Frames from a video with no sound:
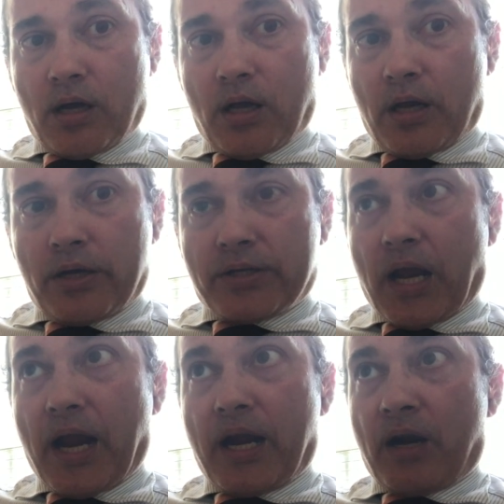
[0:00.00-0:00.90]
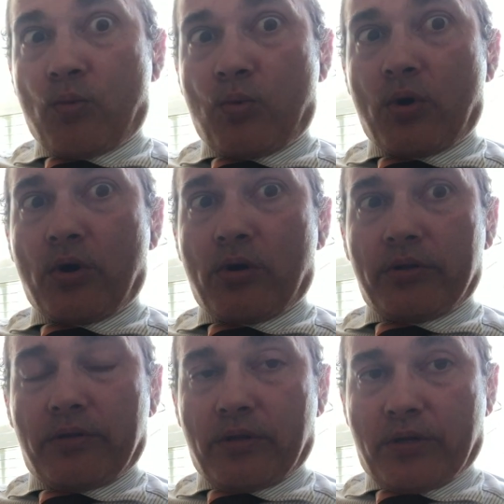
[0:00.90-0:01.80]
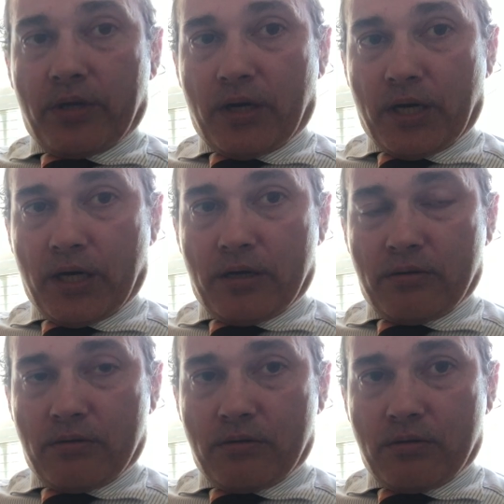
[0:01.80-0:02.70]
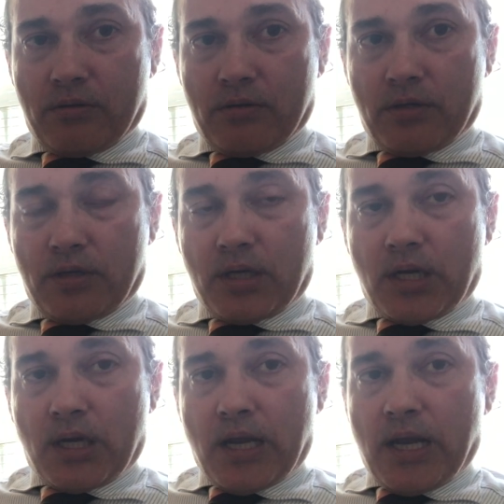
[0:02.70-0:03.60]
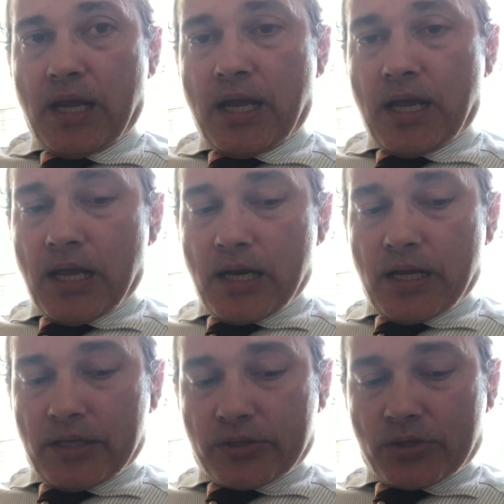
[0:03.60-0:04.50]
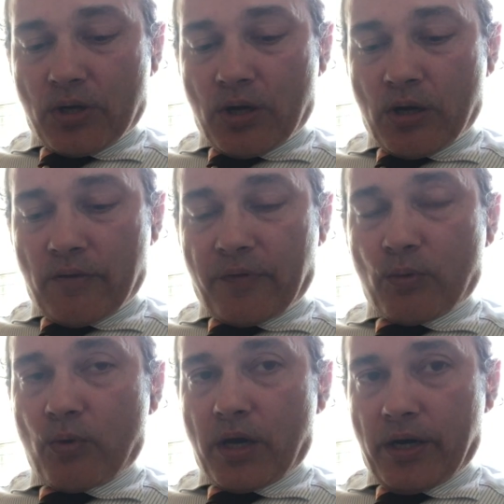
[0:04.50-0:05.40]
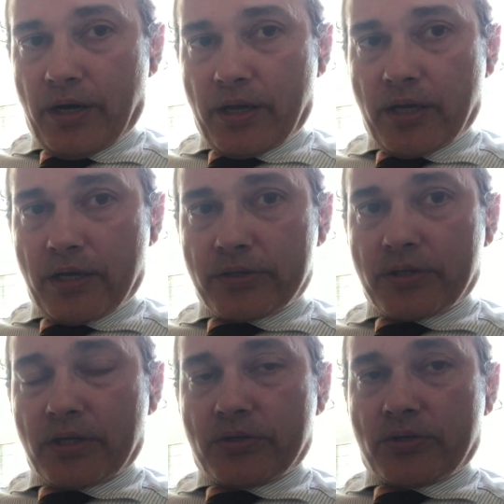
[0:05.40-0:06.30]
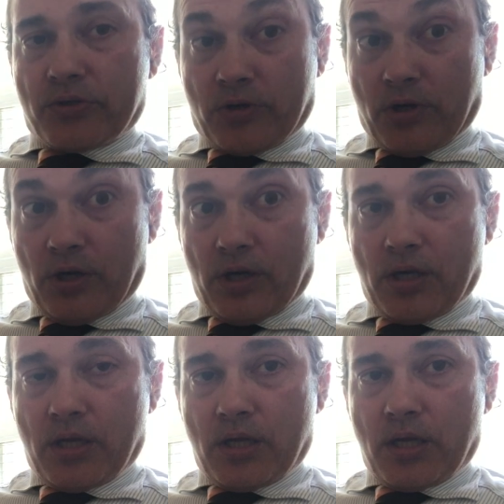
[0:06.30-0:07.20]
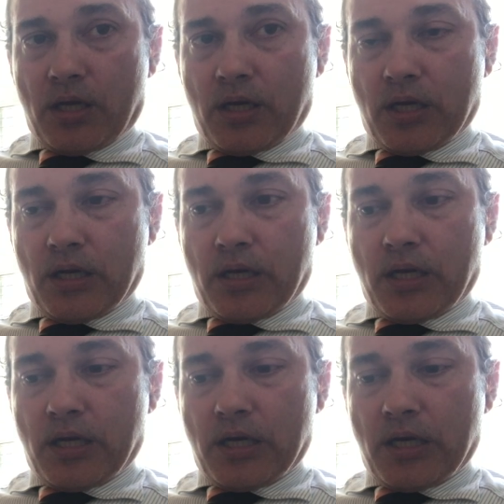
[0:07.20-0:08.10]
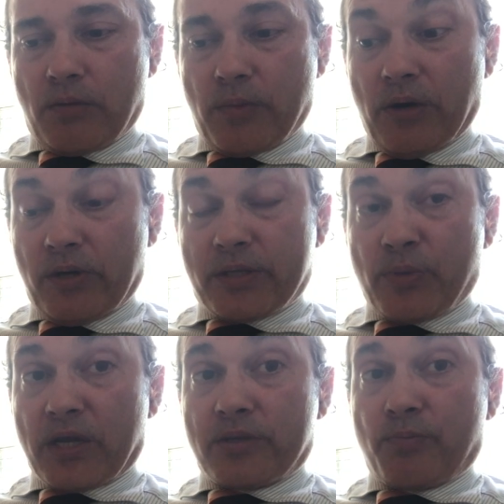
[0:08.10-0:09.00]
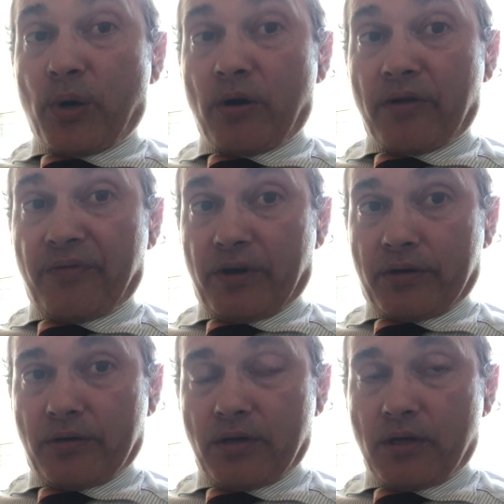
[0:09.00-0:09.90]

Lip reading: an entire world of the theory. And so for what it is, it's good, in many respects perfect,